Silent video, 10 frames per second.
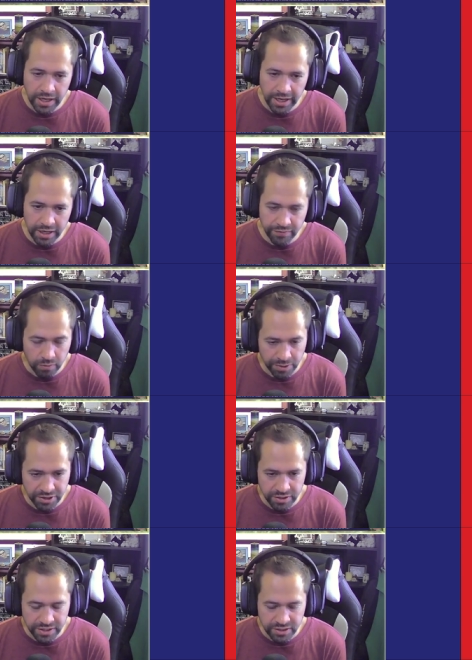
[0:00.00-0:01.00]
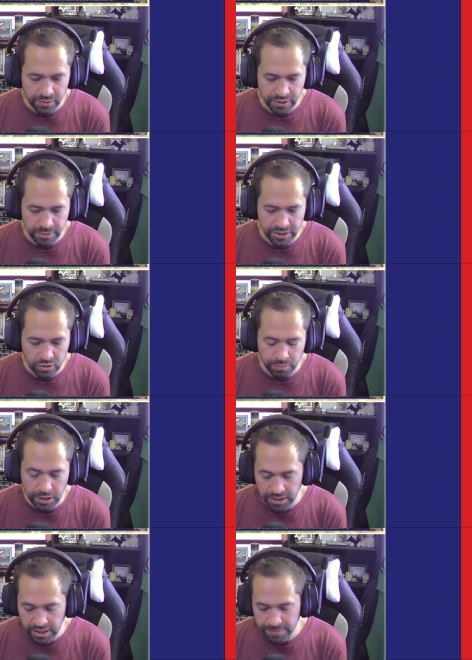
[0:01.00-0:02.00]
And for Windurst, it's going to be
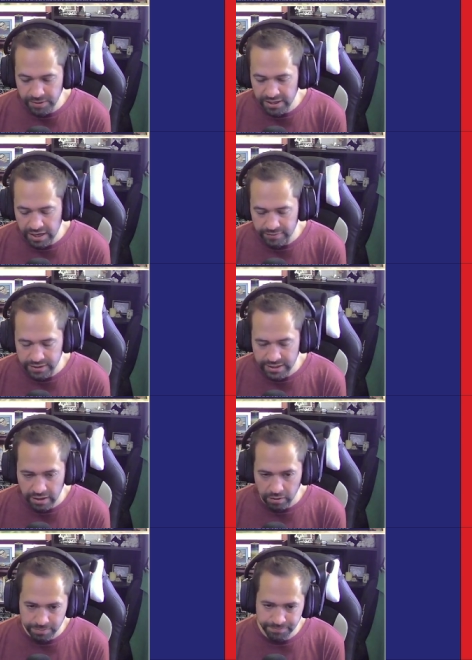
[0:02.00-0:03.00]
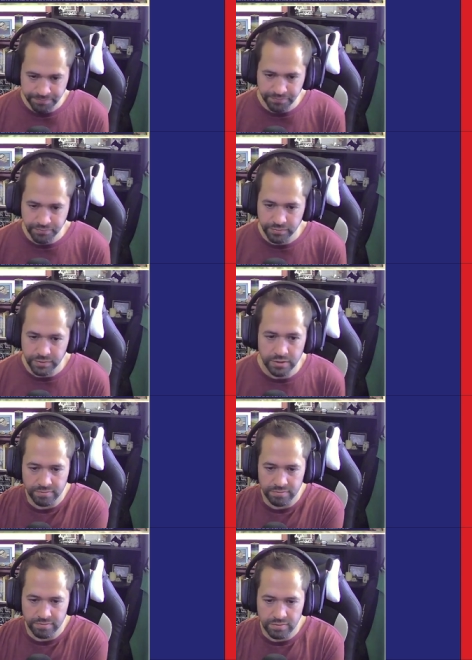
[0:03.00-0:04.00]
Kupipi in Heaven's Tower.
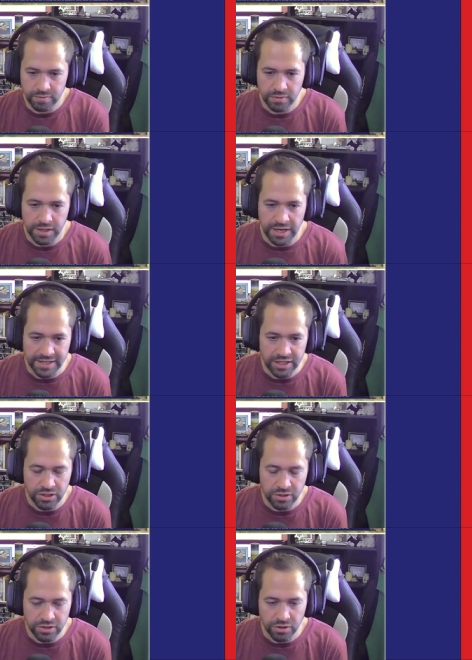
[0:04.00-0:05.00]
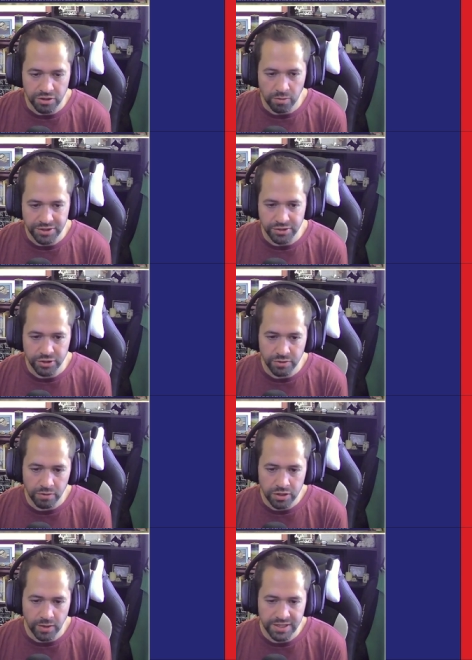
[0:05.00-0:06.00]
And so you'll want to do
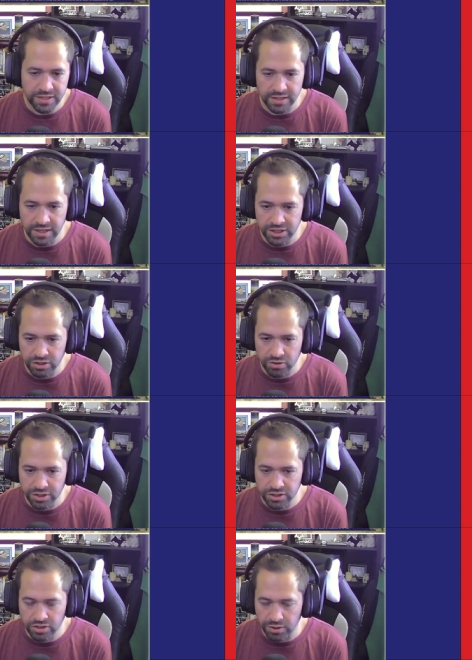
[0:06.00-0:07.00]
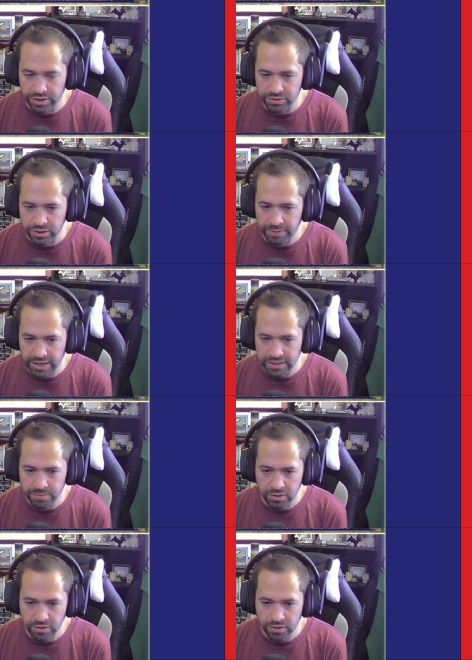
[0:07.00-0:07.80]
those quests and get your trusts going as soon as possible.